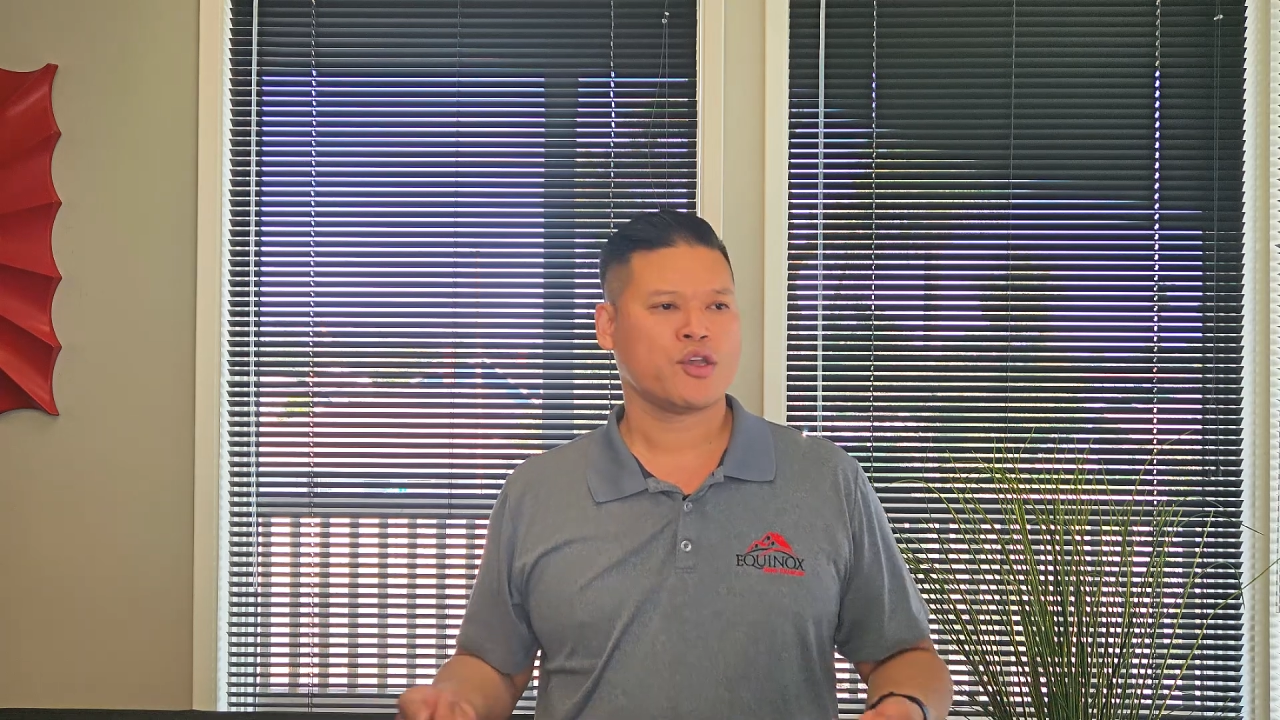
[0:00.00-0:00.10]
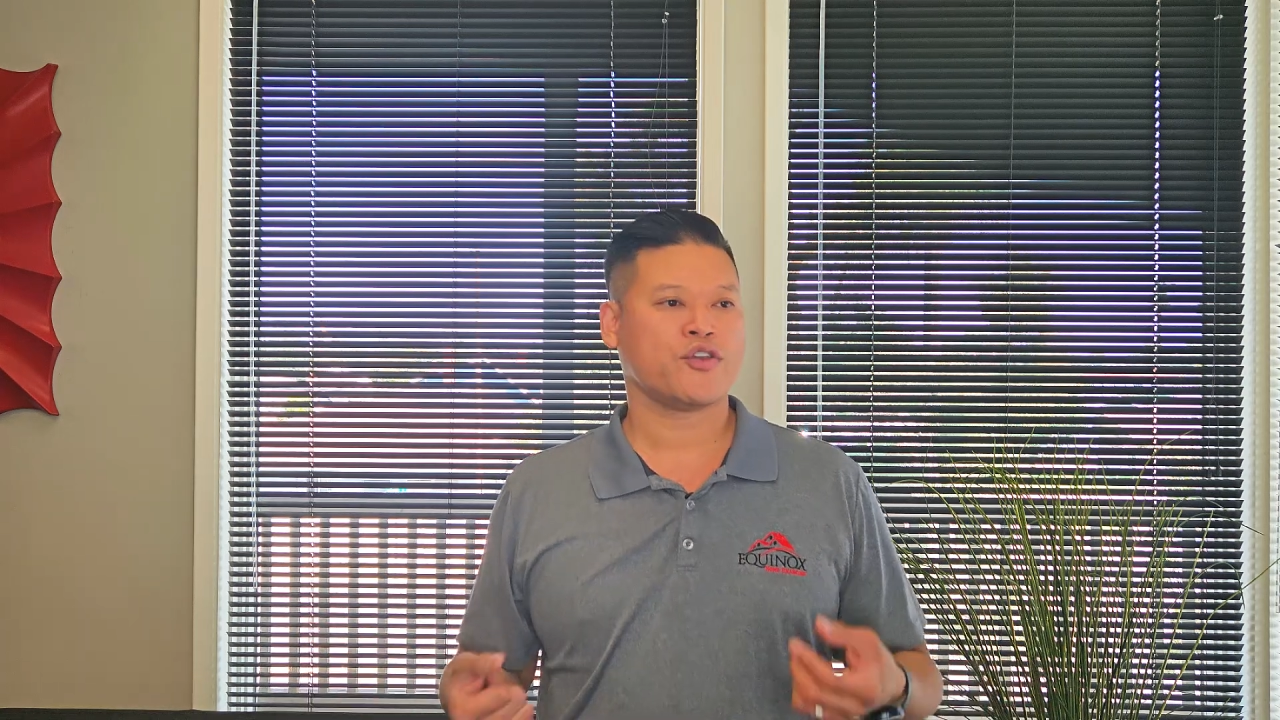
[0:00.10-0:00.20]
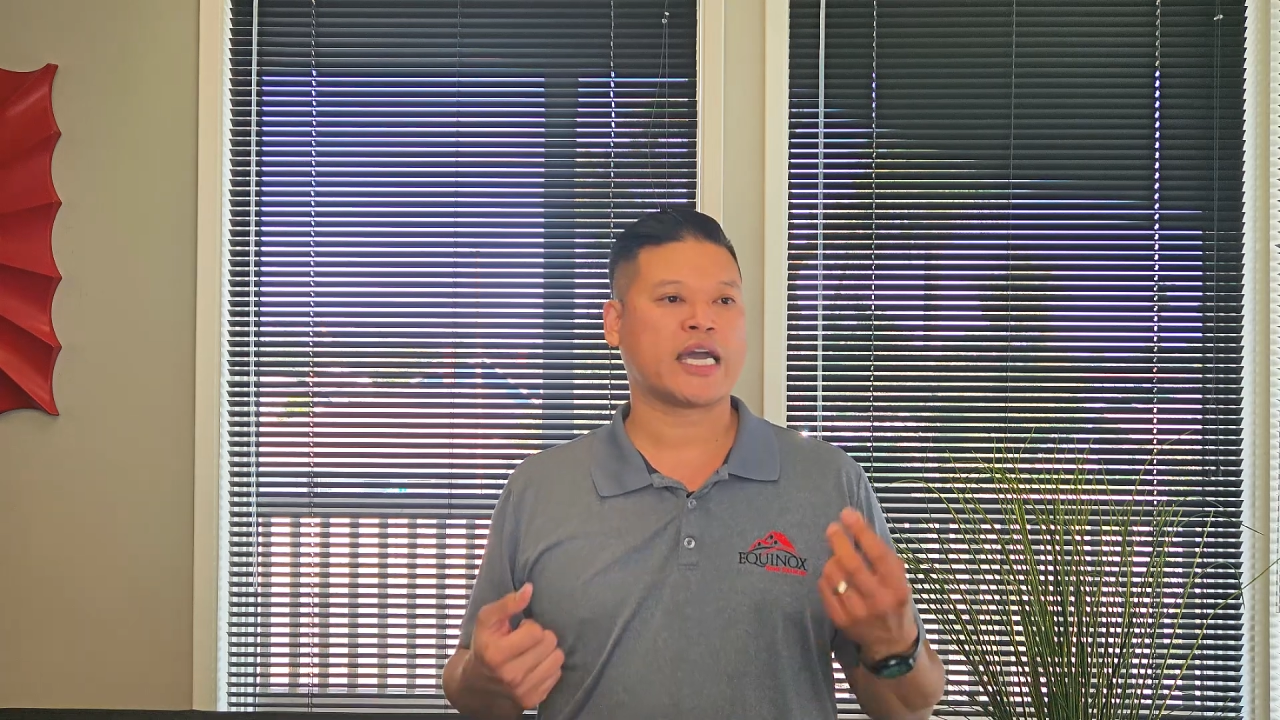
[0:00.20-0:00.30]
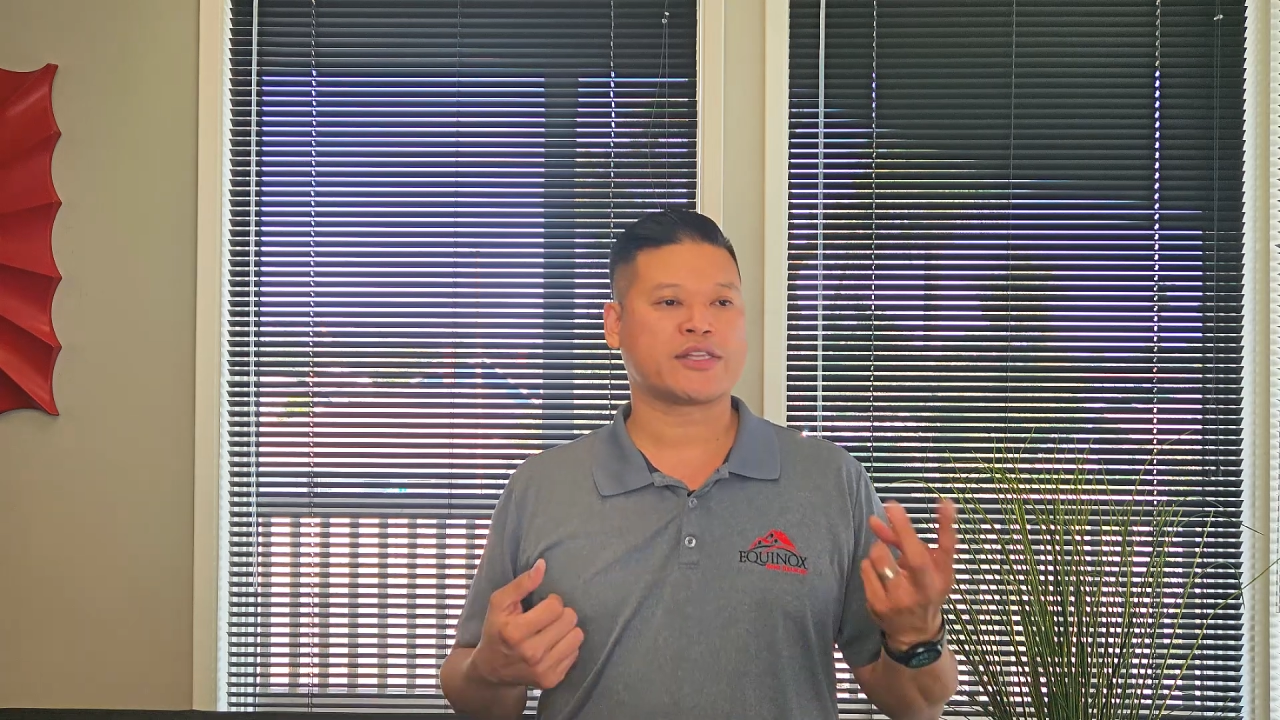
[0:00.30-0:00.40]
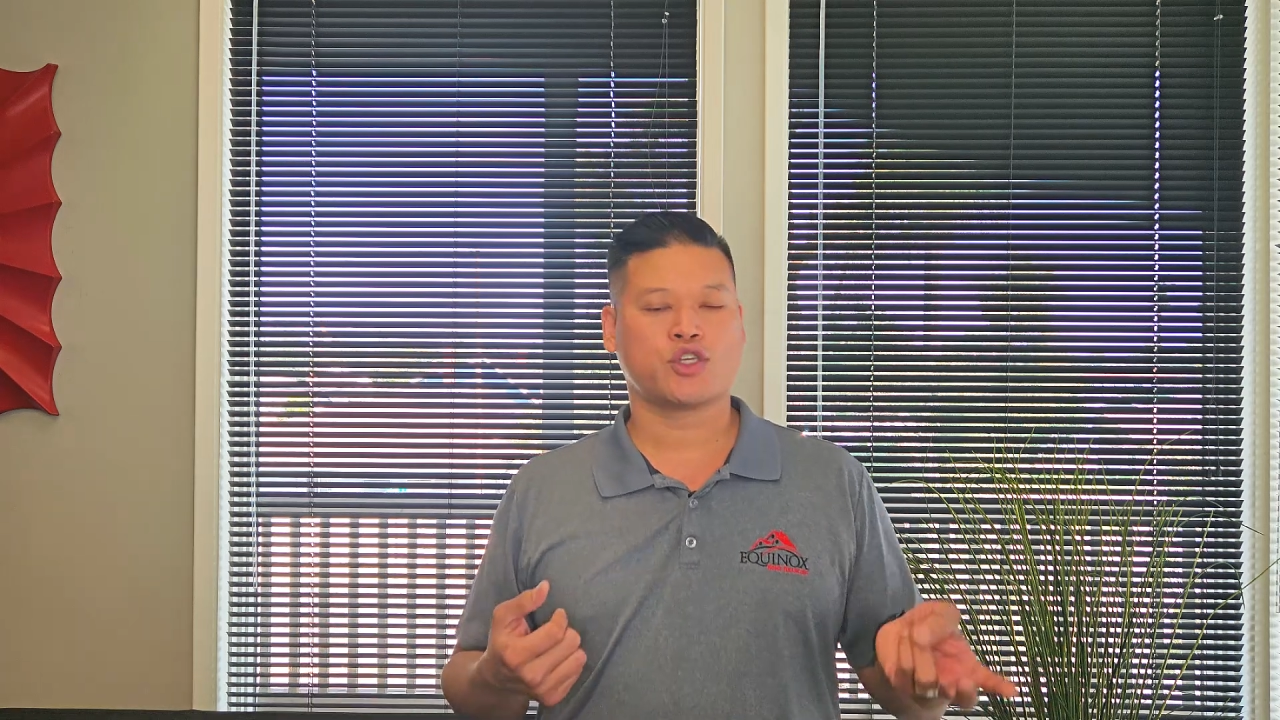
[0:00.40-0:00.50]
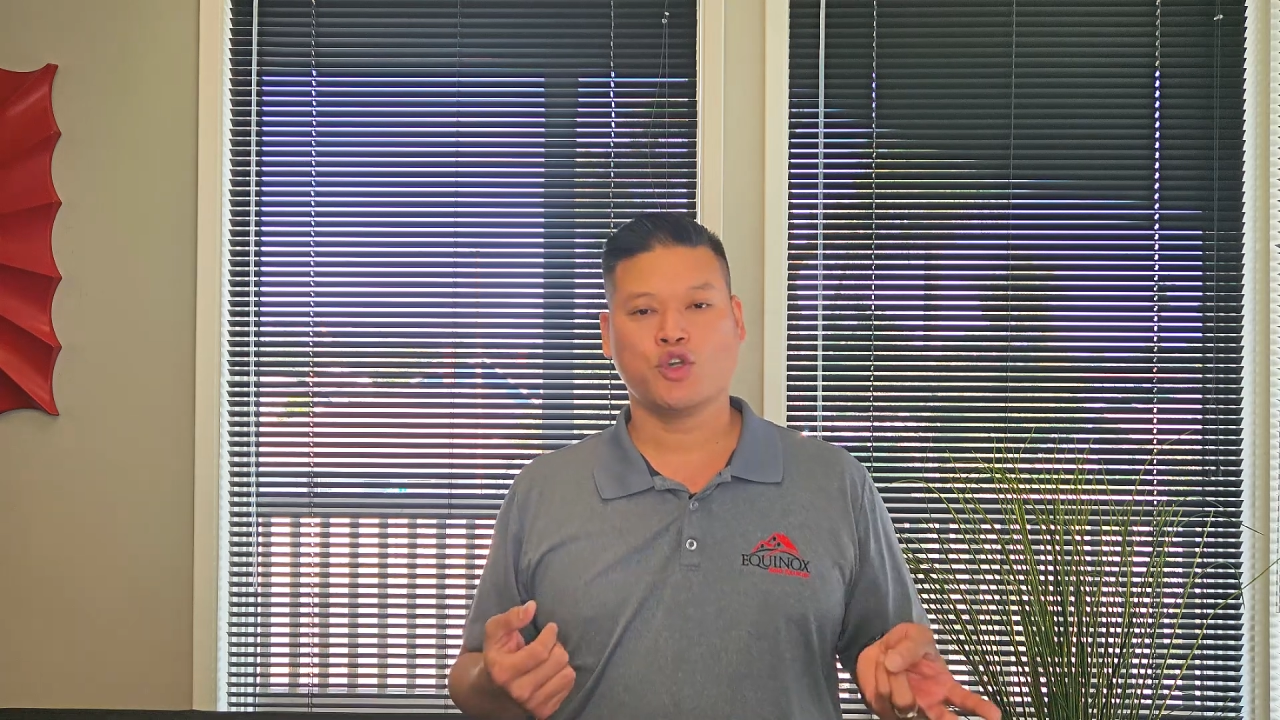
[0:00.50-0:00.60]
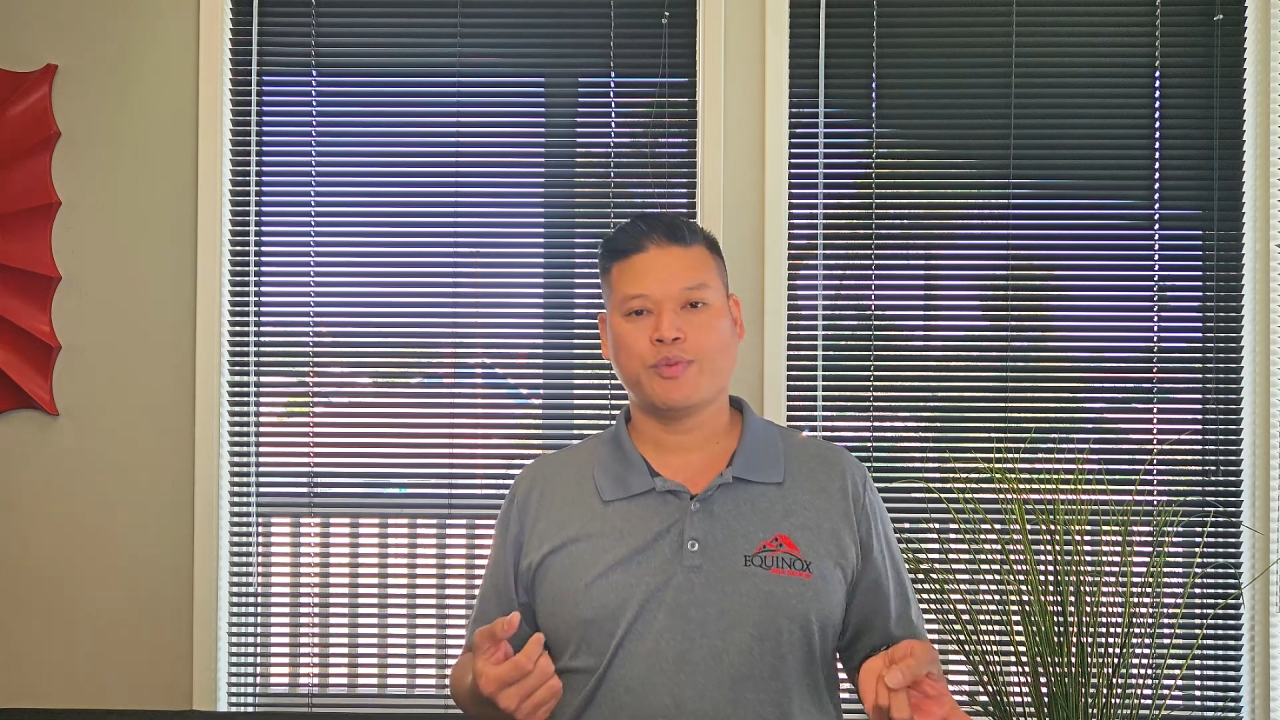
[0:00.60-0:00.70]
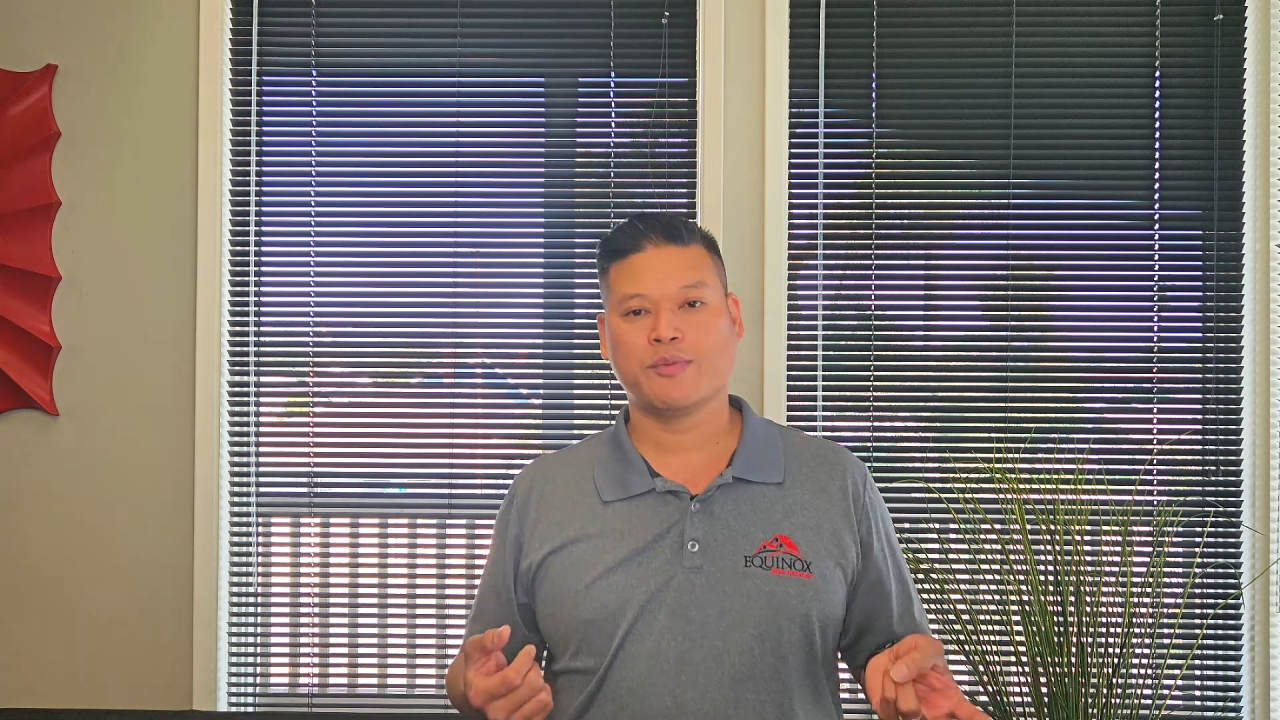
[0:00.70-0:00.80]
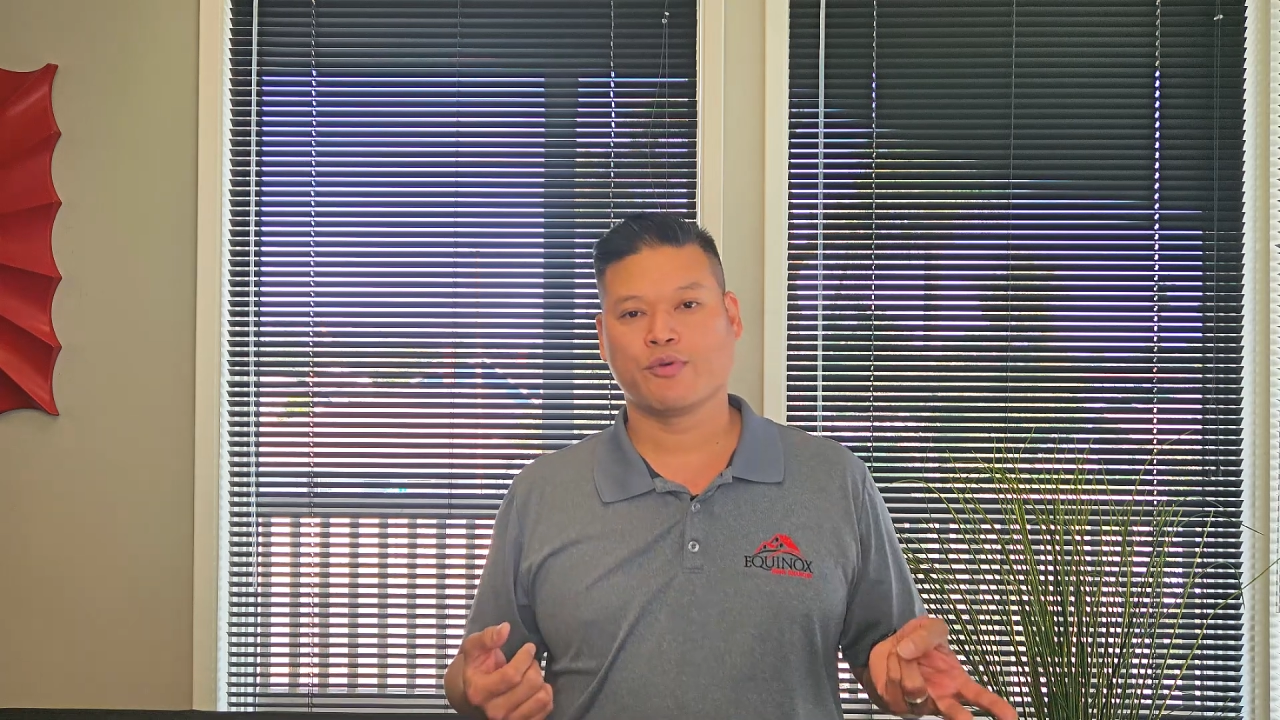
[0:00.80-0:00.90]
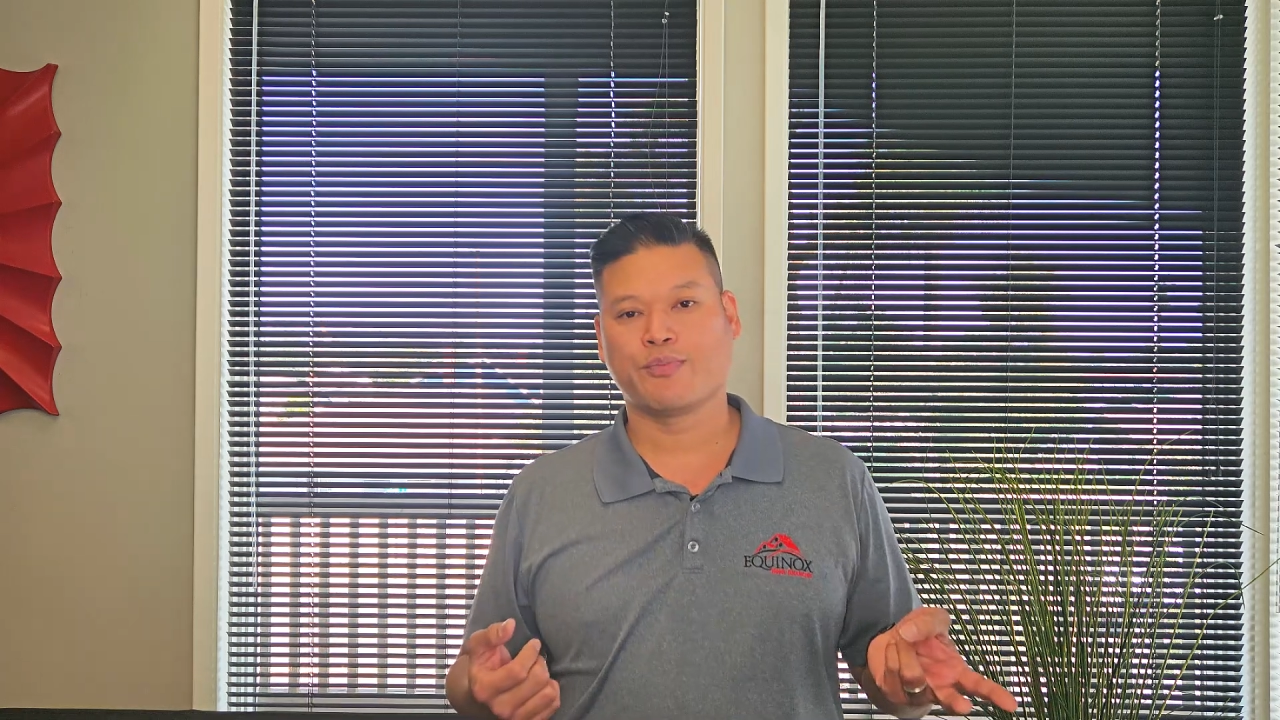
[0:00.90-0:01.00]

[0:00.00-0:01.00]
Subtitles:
you got 2 people